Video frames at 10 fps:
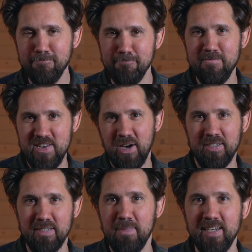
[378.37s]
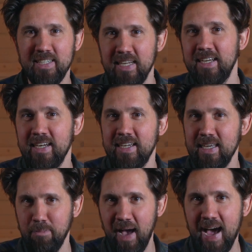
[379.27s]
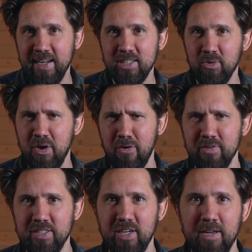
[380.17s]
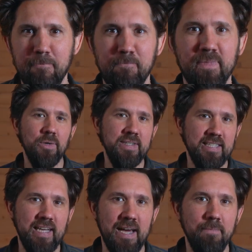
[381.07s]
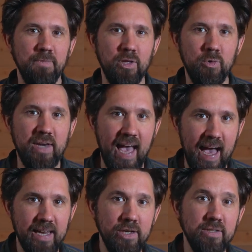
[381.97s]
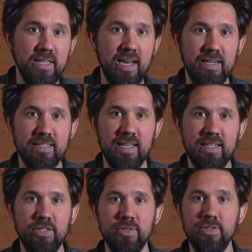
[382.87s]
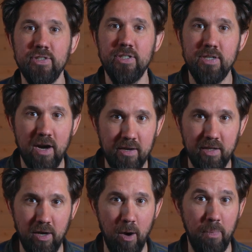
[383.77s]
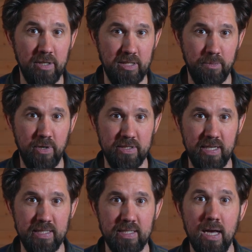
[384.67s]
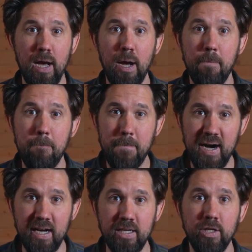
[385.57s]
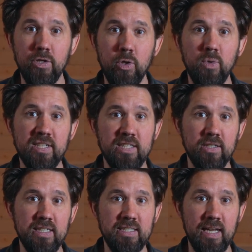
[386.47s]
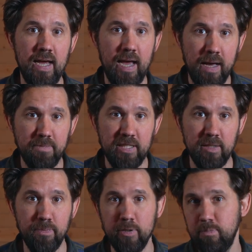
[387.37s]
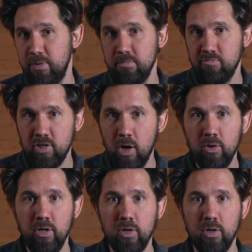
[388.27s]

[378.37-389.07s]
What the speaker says: Not to mention you're going to keep adding to it, obviously. So instead, you can use the Nature's Head to start the composting process, but you would still need to empty the poop and coconut